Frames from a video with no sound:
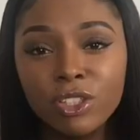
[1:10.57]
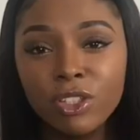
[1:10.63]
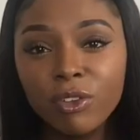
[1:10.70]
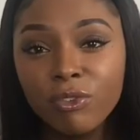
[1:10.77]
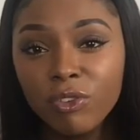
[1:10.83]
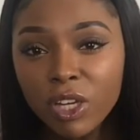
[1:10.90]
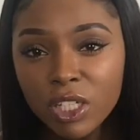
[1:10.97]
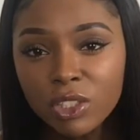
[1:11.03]
the
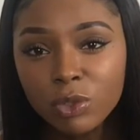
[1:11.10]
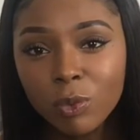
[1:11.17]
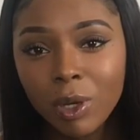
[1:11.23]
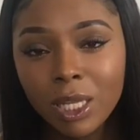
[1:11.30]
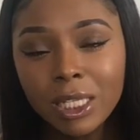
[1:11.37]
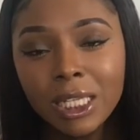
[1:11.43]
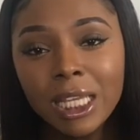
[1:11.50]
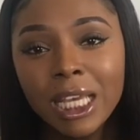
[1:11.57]
first
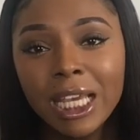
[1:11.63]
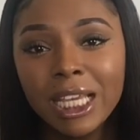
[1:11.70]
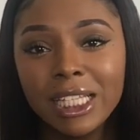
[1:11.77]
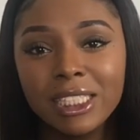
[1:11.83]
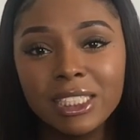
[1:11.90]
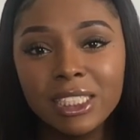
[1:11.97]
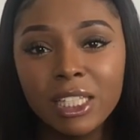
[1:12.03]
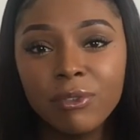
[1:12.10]
one,
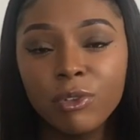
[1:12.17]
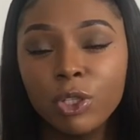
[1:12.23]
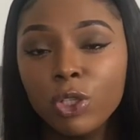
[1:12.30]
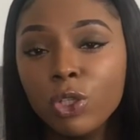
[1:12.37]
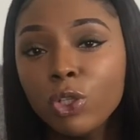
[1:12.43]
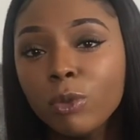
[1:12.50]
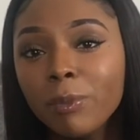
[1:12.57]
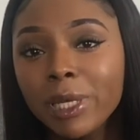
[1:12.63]
is giving
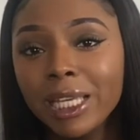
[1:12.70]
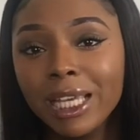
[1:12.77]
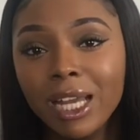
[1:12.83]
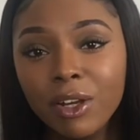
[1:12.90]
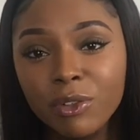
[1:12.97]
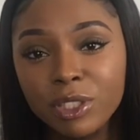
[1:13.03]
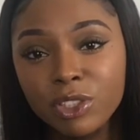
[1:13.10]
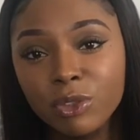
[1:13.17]
human
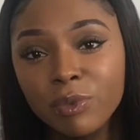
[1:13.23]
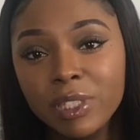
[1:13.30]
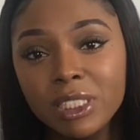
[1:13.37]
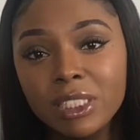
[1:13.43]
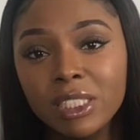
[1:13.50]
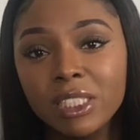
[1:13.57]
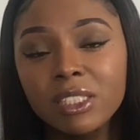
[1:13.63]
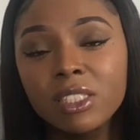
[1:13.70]

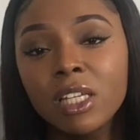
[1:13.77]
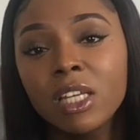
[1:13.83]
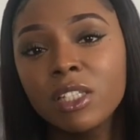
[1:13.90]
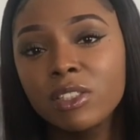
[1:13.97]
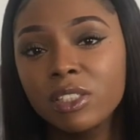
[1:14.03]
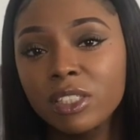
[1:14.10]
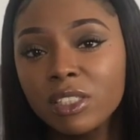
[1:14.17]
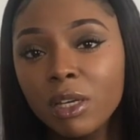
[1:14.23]
characteristics
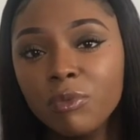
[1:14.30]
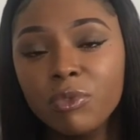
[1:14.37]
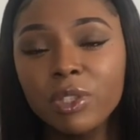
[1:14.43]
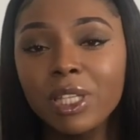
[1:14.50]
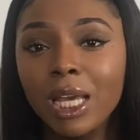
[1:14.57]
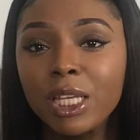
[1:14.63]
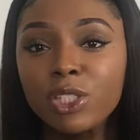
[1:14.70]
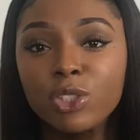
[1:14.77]
to something
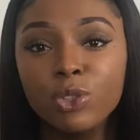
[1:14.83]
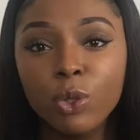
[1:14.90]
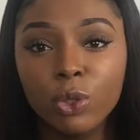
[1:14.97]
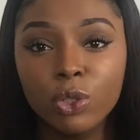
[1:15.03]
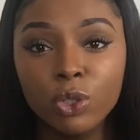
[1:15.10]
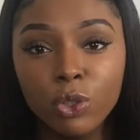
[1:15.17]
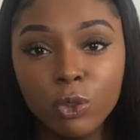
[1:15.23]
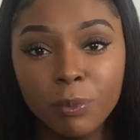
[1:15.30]
that is
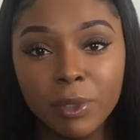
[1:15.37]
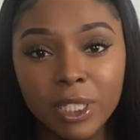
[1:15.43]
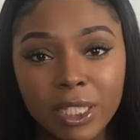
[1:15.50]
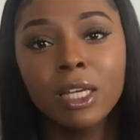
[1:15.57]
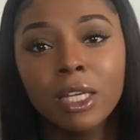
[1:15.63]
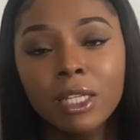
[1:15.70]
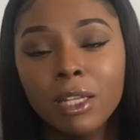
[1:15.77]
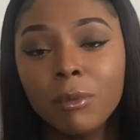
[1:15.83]
non-human.
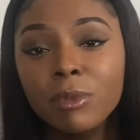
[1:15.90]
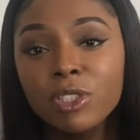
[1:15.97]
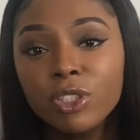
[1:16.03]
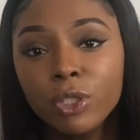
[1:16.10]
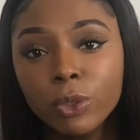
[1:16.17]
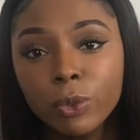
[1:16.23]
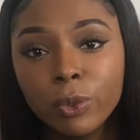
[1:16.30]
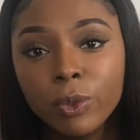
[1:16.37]
Number
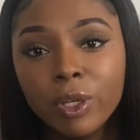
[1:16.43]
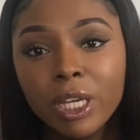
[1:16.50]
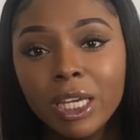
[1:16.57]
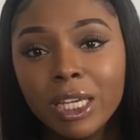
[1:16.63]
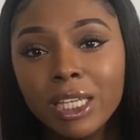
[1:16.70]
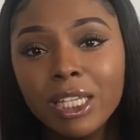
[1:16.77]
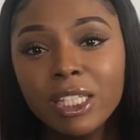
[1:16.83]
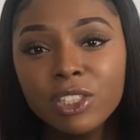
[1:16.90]
two,
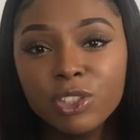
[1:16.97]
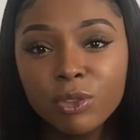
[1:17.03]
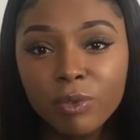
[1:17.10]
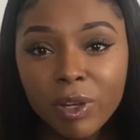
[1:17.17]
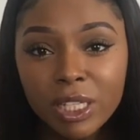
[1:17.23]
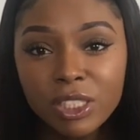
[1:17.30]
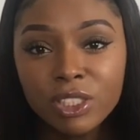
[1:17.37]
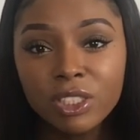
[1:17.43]

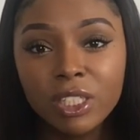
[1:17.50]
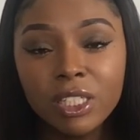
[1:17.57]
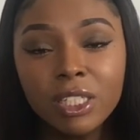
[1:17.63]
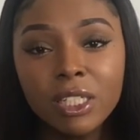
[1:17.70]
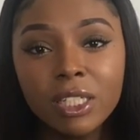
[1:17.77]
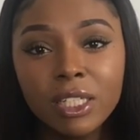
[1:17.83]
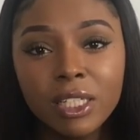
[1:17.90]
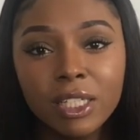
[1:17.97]
alliteration
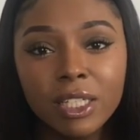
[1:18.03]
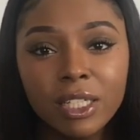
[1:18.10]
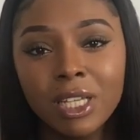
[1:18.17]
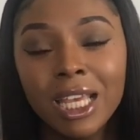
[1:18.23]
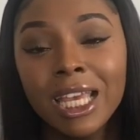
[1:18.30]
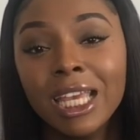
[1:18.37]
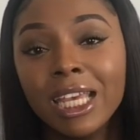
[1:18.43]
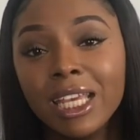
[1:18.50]

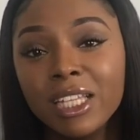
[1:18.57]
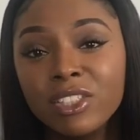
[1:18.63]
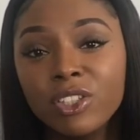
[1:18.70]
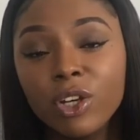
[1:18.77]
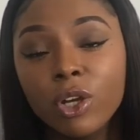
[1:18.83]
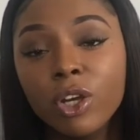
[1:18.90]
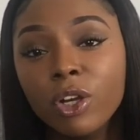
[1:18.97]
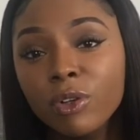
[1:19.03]
is the
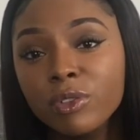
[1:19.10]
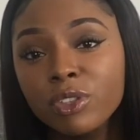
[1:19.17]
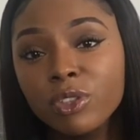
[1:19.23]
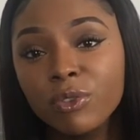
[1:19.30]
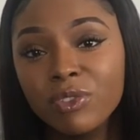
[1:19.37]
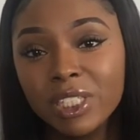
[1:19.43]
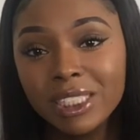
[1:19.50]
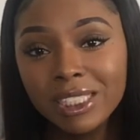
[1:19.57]
occurrence
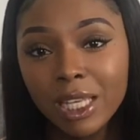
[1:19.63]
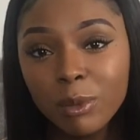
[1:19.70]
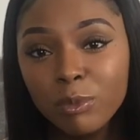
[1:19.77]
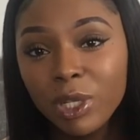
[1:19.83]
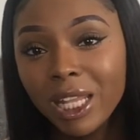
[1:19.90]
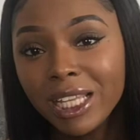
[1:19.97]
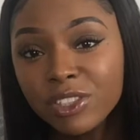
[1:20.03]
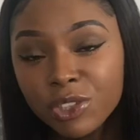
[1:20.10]
of the same
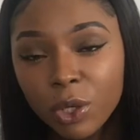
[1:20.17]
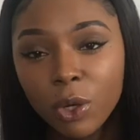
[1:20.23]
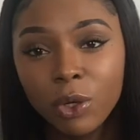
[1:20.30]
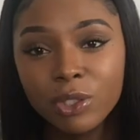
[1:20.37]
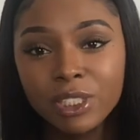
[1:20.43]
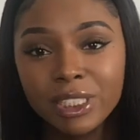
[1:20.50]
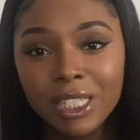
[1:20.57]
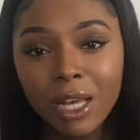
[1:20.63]
letter or
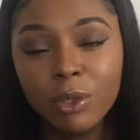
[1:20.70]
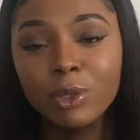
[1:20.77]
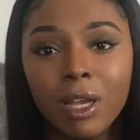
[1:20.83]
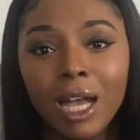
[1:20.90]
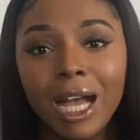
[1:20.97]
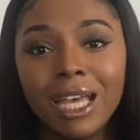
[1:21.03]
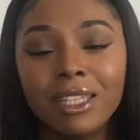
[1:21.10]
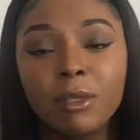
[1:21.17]
sound
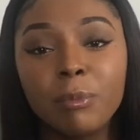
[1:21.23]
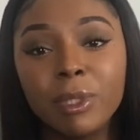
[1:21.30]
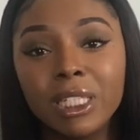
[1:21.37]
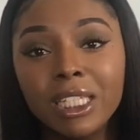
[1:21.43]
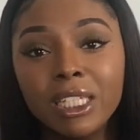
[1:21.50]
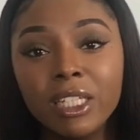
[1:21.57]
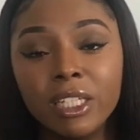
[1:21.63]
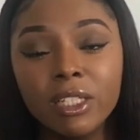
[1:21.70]
at the
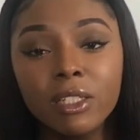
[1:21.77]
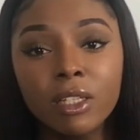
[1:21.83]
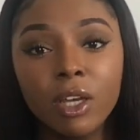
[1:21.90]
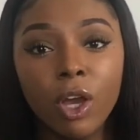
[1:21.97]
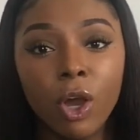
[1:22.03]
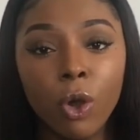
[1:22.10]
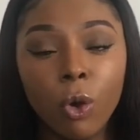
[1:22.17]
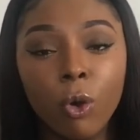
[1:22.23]
beginning
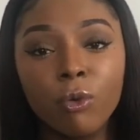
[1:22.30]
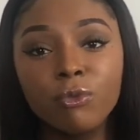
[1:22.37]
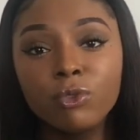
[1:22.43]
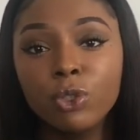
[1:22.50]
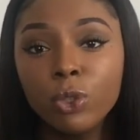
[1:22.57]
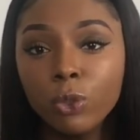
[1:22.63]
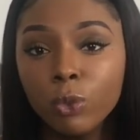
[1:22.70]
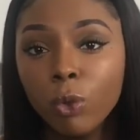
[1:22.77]
of
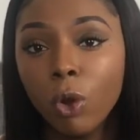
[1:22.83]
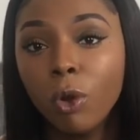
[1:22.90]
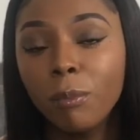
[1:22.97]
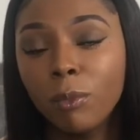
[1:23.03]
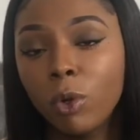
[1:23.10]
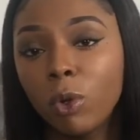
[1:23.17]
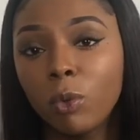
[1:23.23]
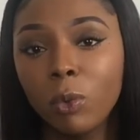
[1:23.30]
two or
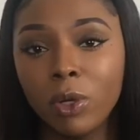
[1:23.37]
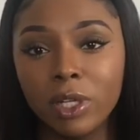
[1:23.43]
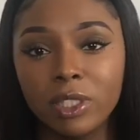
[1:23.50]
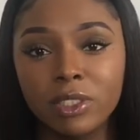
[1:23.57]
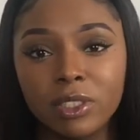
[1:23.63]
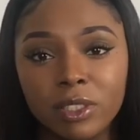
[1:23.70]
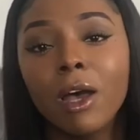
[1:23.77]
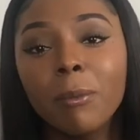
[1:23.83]
more
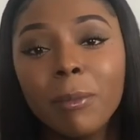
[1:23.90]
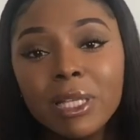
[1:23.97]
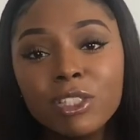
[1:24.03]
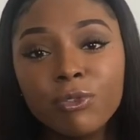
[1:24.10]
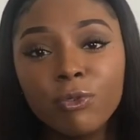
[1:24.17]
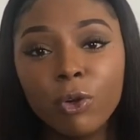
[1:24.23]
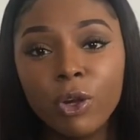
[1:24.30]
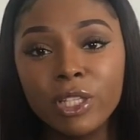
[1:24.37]
words. A
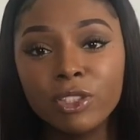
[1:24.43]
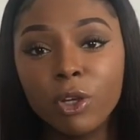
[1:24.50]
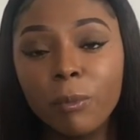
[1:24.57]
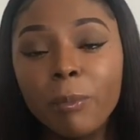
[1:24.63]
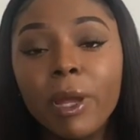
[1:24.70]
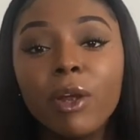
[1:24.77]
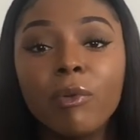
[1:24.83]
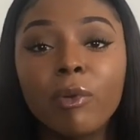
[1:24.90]
metaphor is
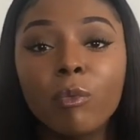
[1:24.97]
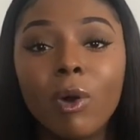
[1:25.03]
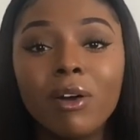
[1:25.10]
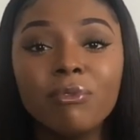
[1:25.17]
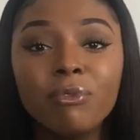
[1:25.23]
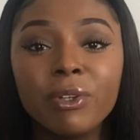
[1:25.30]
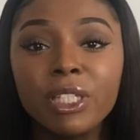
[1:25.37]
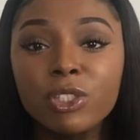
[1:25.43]
comparing one
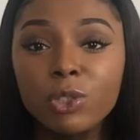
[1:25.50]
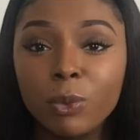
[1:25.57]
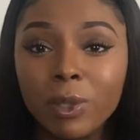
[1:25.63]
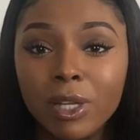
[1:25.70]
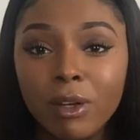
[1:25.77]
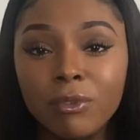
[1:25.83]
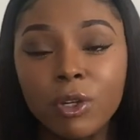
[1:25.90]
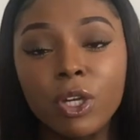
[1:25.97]
thing to
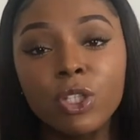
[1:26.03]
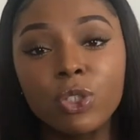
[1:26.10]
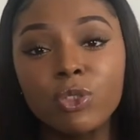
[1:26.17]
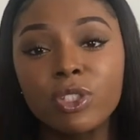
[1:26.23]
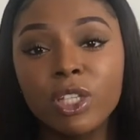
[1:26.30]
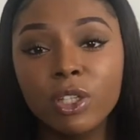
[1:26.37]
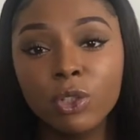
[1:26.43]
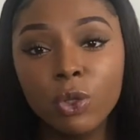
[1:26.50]
another
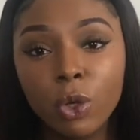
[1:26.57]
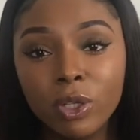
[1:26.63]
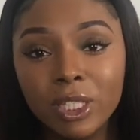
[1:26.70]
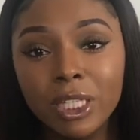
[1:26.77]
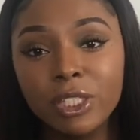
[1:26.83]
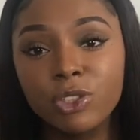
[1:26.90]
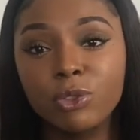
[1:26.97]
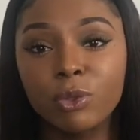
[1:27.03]
using
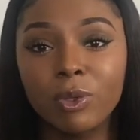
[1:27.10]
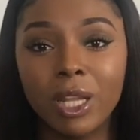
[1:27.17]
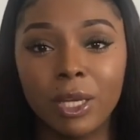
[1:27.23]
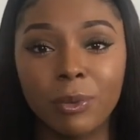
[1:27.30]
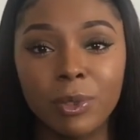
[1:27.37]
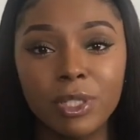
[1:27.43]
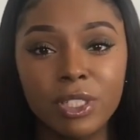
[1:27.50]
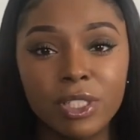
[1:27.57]
non-literal
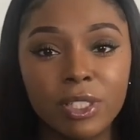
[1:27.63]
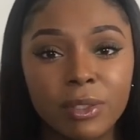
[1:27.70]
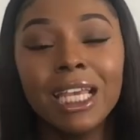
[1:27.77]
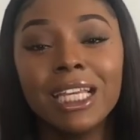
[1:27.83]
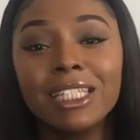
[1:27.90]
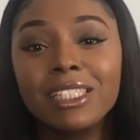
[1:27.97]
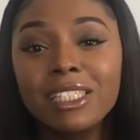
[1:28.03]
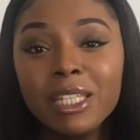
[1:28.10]
language.
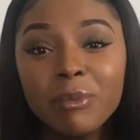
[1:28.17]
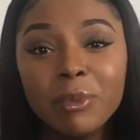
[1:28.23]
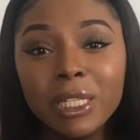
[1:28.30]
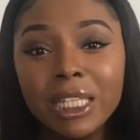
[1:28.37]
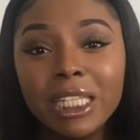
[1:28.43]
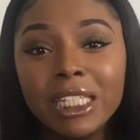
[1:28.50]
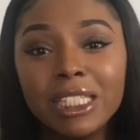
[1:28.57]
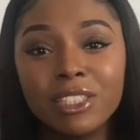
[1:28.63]

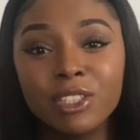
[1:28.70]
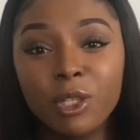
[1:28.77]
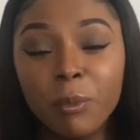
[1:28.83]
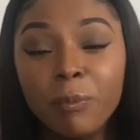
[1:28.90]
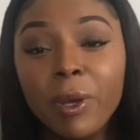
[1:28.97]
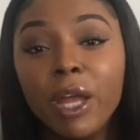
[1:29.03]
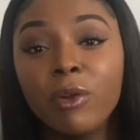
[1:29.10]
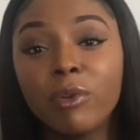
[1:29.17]
Simile is
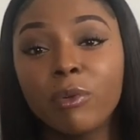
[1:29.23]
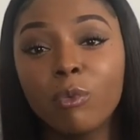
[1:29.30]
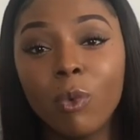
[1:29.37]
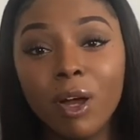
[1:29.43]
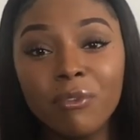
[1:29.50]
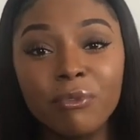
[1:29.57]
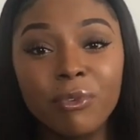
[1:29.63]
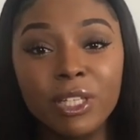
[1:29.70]
comparing
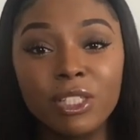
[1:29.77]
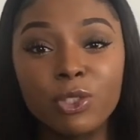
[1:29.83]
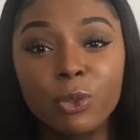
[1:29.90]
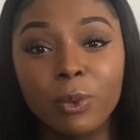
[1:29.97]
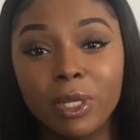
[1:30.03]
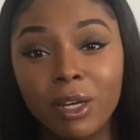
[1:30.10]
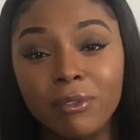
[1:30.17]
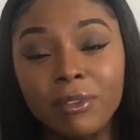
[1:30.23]
one thing to
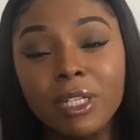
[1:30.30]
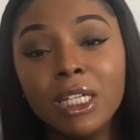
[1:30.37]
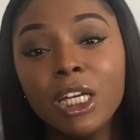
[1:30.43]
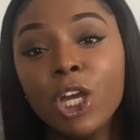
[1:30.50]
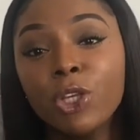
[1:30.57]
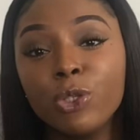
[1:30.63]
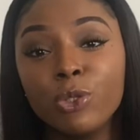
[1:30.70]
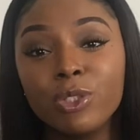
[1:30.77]
another
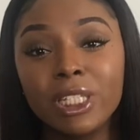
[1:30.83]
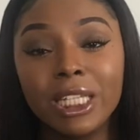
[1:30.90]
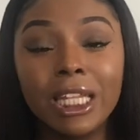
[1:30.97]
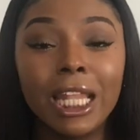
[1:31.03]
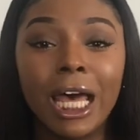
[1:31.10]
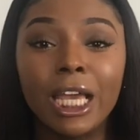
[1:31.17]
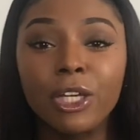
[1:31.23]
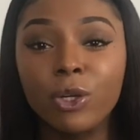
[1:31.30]
using
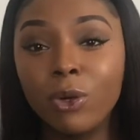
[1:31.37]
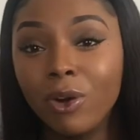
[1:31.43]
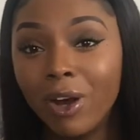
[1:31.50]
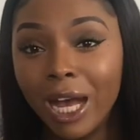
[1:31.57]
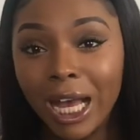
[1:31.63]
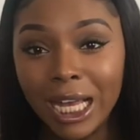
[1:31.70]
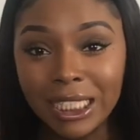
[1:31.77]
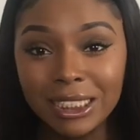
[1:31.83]
like or
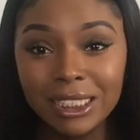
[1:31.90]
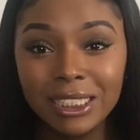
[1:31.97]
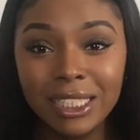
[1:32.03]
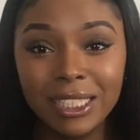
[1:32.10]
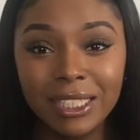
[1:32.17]
as.